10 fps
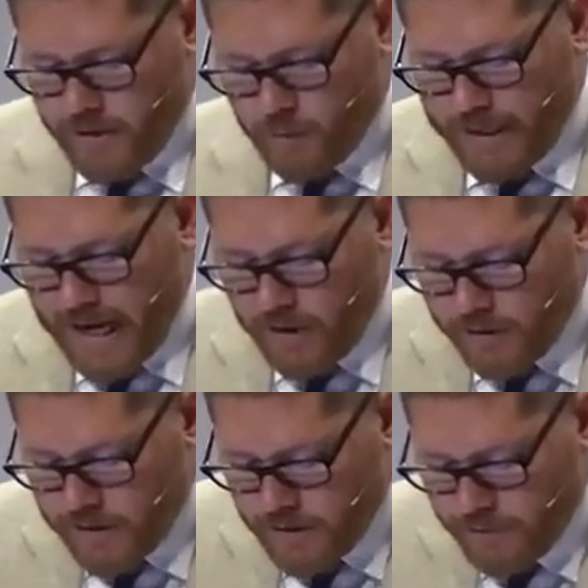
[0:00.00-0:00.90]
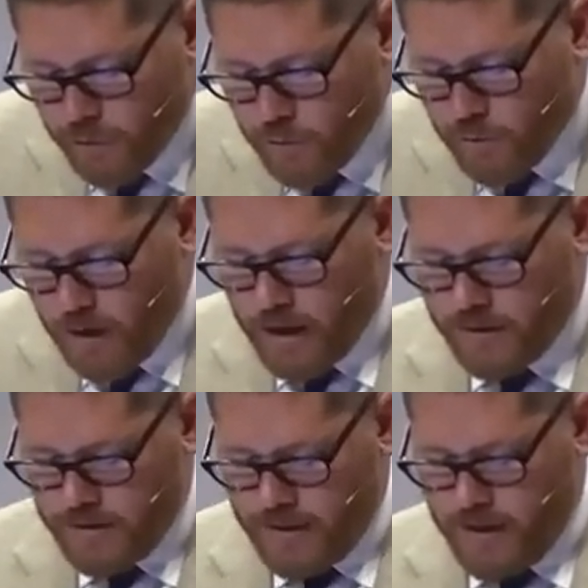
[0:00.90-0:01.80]
the realities of who our
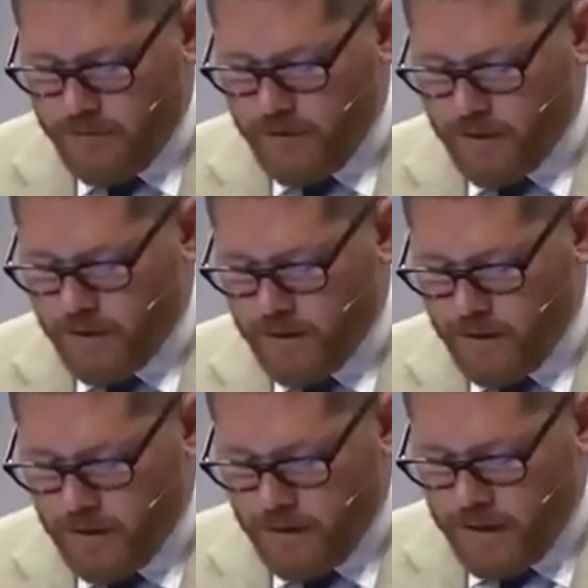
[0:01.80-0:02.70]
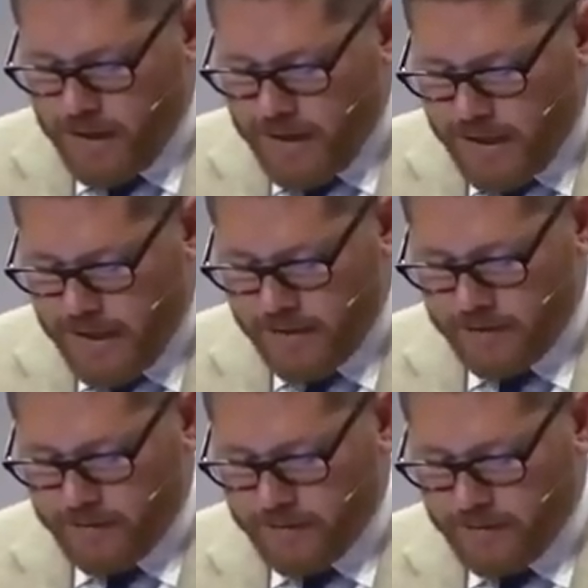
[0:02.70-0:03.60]
Savior
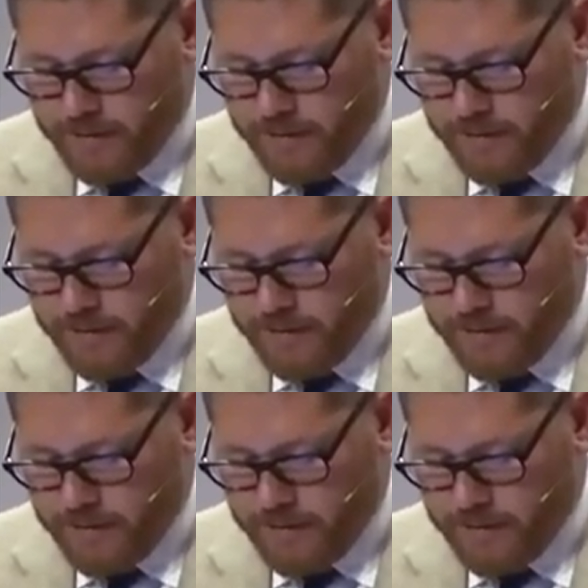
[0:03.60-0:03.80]
is.